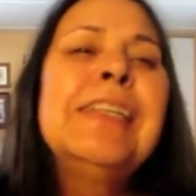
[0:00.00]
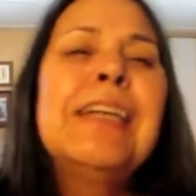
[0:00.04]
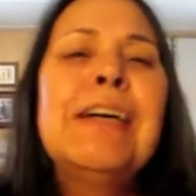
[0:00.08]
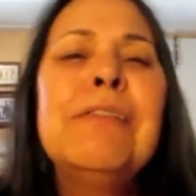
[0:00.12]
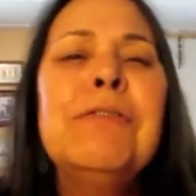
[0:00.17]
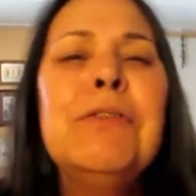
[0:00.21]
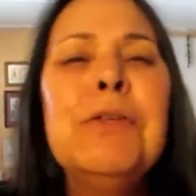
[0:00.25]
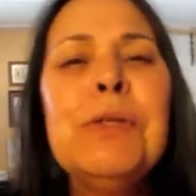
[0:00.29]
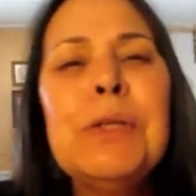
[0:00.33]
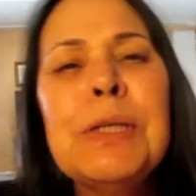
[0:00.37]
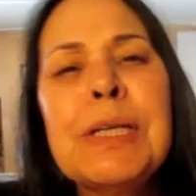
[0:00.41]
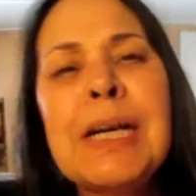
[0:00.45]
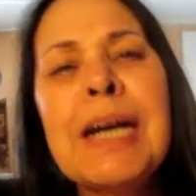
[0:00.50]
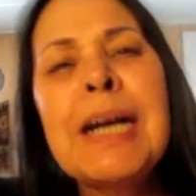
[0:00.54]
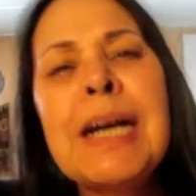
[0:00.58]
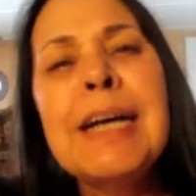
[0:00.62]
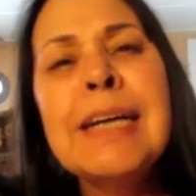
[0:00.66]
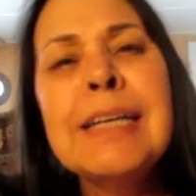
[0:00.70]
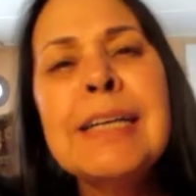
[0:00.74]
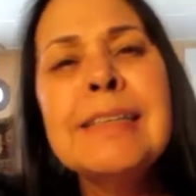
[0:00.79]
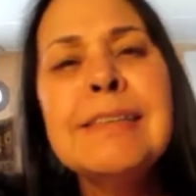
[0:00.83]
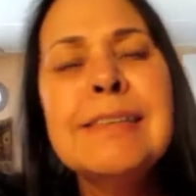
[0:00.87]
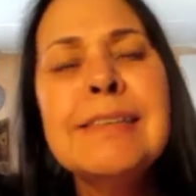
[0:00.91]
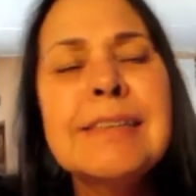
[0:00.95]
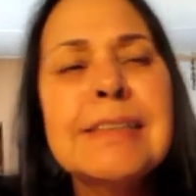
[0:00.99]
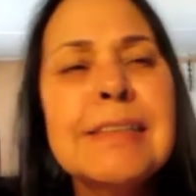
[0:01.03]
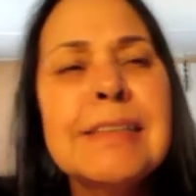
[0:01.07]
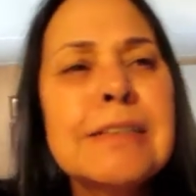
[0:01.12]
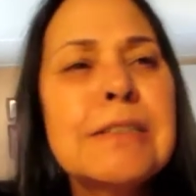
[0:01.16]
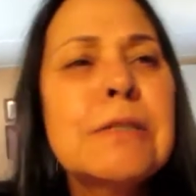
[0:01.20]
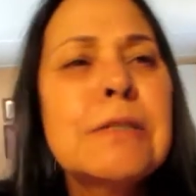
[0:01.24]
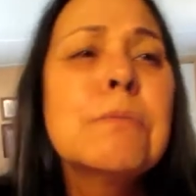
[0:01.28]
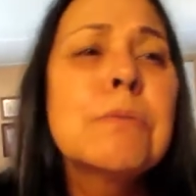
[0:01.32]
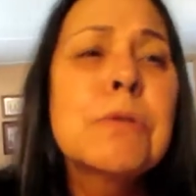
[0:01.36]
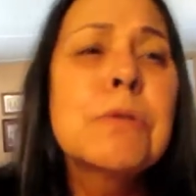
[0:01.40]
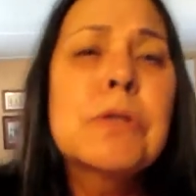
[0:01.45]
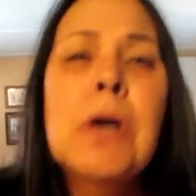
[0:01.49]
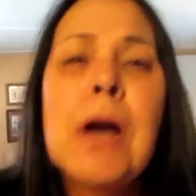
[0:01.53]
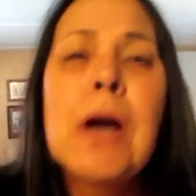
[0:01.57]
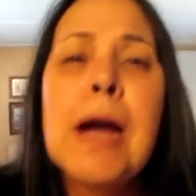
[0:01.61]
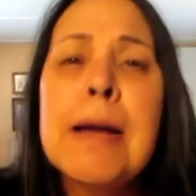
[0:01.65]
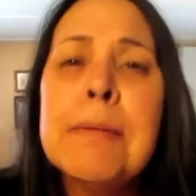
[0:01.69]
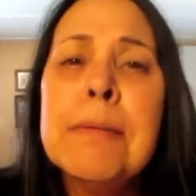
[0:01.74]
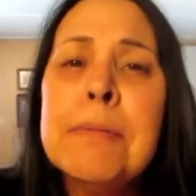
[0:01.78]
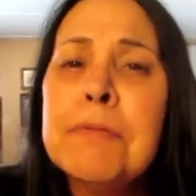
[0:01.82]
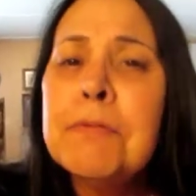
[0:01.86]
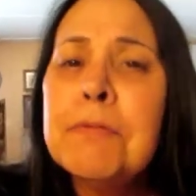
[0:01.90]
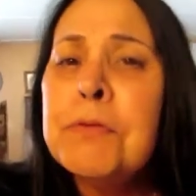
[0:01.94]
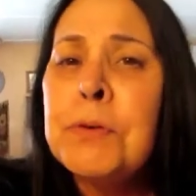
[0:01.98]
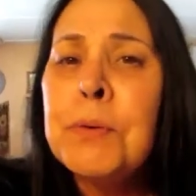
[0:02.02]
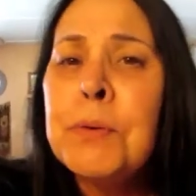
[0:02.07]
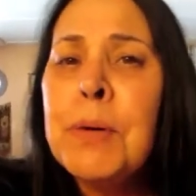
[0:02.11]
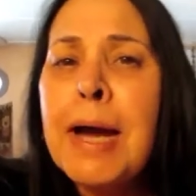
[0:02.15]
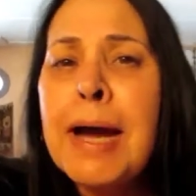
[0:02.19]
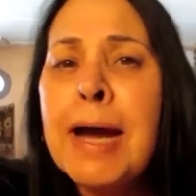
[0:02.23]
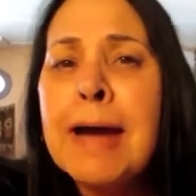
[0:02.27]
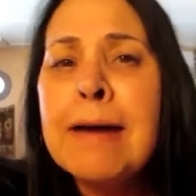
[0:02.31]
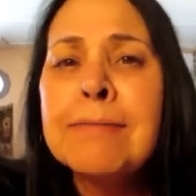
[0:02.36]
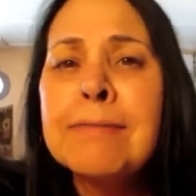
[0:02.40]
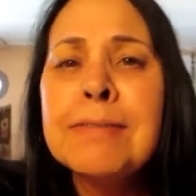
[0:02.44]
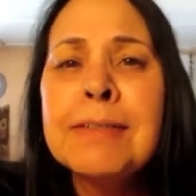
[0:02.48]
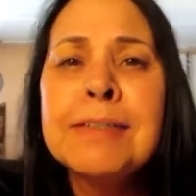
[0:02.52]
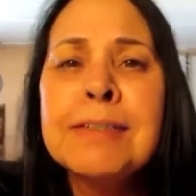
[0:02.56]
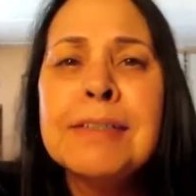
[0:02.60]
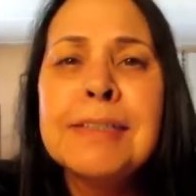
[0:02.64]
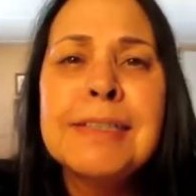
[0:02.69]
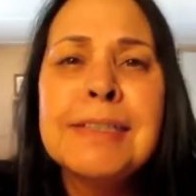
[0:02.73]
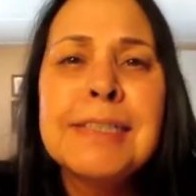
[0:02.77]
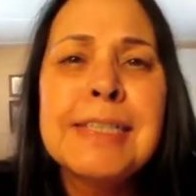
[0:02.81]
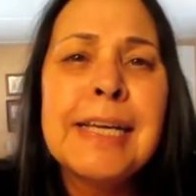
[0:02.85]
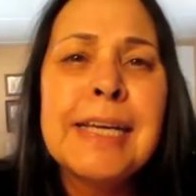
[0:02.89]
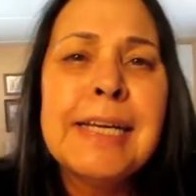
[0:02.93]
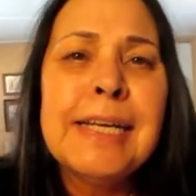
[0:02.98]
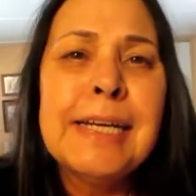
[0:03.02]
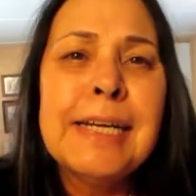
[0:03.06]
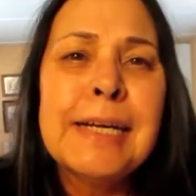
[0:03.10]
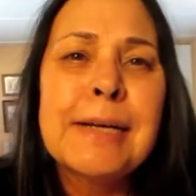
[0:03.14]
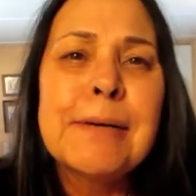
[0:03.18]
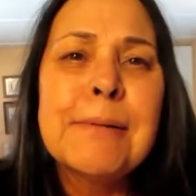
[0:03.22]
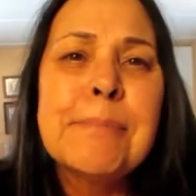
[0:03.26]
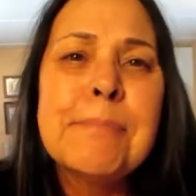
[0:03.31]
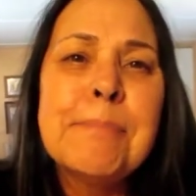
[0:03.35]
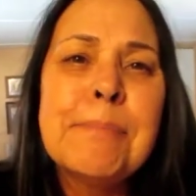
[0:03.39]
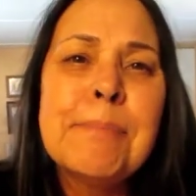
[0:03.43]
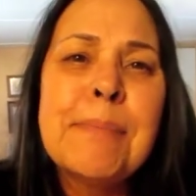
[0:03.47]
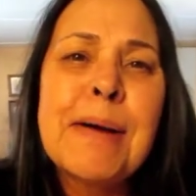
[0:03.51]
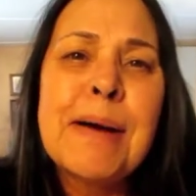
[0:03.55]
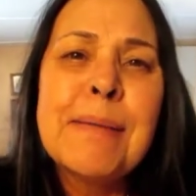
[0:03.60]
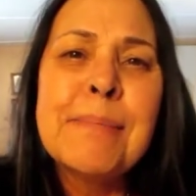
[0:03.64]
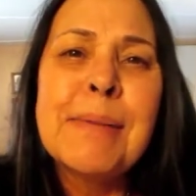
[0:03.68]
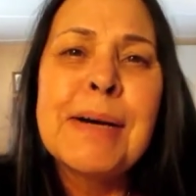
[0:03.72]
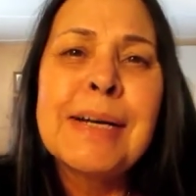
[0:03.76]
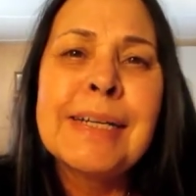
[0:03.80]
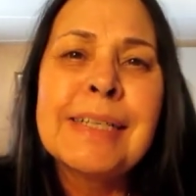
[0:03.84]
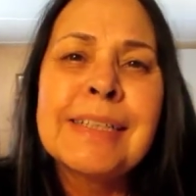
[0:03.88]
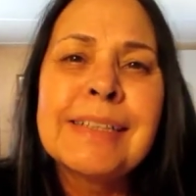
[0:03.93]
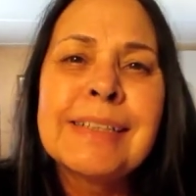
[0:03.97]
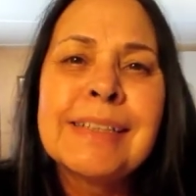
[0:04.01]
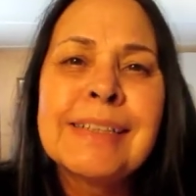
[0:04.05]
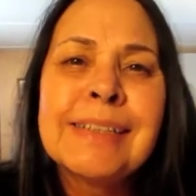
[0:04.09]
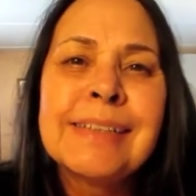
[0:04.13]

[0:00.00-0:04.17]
Love you guys. Subscribe if you haven't and take care. Bye-bye.